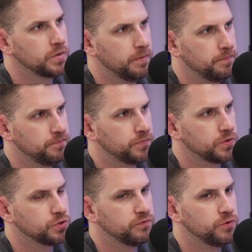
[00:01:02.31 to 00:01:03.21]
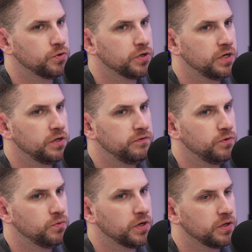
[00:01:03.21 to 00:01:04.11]
Yep. So if
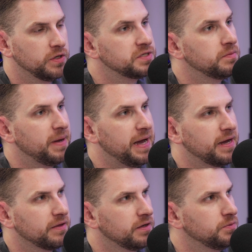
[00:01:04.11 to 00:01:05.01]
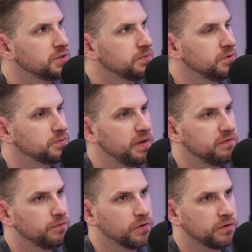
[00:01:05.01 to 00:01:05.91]
you want to listen back, I think it was May
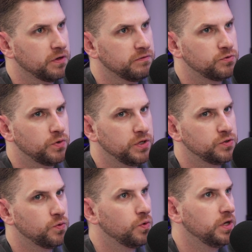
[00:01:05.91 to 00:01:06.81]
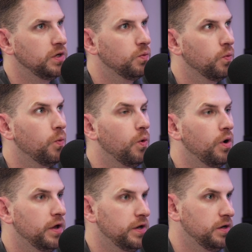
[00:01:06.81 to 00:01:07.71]
4th of
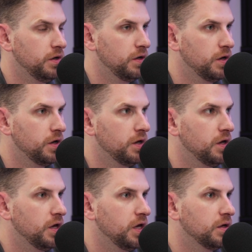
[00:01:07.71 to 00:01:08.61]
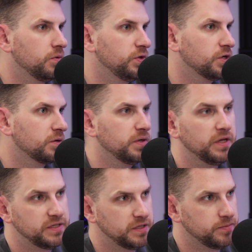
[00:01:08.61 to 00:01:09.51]
2021, and we talked about
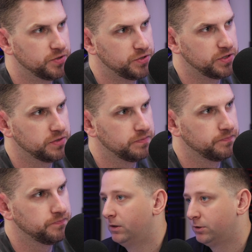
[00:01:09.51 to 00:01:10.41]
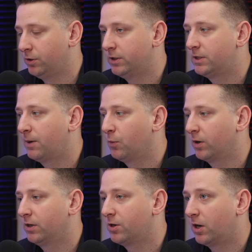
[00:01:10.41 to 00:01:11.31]
lightsaber injuries. So this time
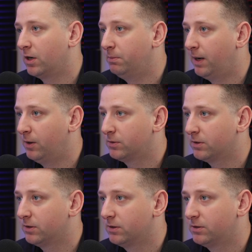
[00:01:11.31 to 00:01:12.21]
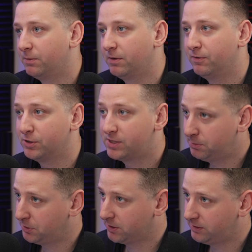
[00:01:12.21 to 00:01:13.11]
we're going to talk about something very
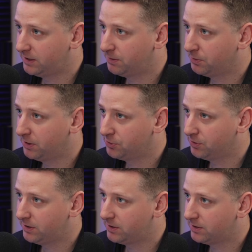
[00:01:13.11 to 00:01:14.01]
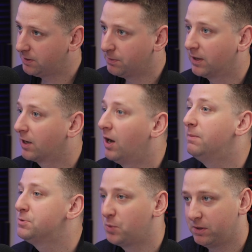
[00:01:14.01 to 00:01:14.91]
similar to lightsaber injuries, something that
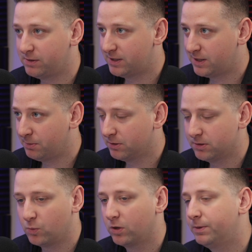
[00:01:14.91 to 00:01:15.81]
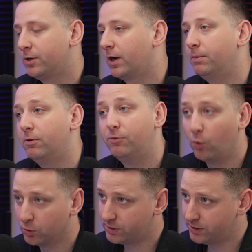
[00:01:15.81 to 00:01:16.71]
comes with lightsabers. We're going to be talking about
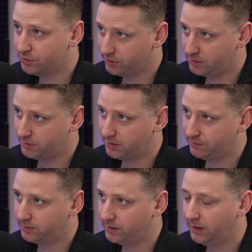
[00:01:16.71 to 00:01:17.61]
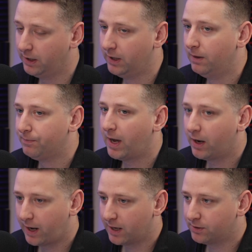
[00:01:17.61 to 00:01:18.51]
force injuries specifically, mm-hmm.
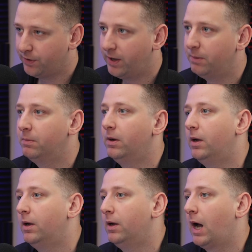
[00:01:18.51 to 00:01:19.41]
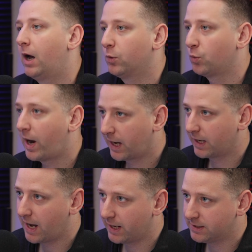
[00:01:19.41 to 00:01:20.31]
how to handle them, how to
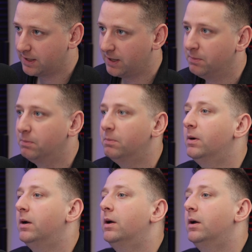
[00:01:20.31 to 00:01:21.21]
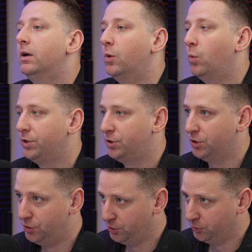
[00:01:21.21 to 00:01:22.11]
recognize them, what
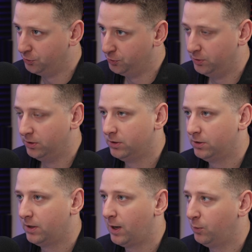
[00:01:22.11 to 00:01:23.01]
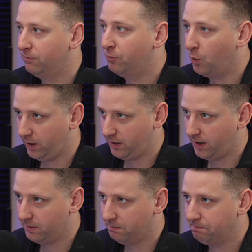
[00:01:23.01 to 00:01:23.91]
to do. How to avoid
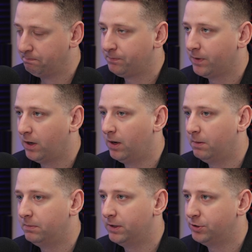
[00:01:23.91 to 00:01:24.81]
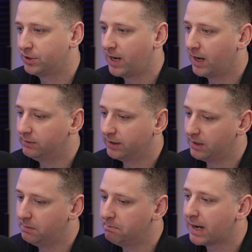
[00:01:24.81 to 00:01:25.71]
them, mm-hmm. And just kind of like
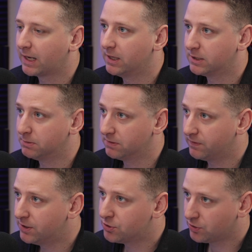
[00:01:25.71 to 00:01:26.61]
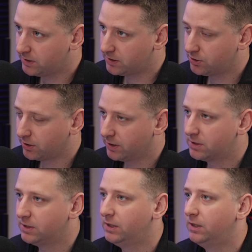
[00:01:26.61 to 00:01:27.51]
the mechanisms of injuries that you're going to
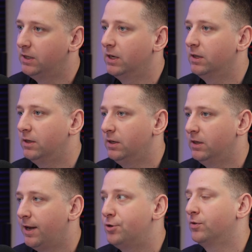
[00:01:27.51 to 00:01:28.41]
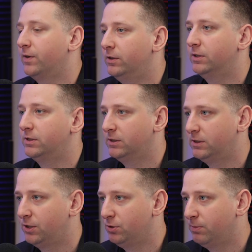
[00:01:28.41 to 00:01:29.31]
see and the nature of
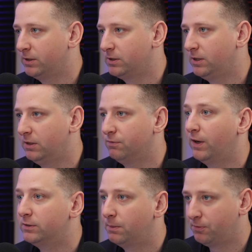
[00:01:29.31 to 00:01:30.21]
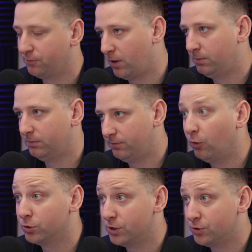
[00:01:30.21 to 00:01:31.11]
illnesses that you might see developed from
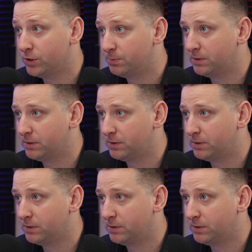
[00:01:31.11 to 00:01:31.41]
force injury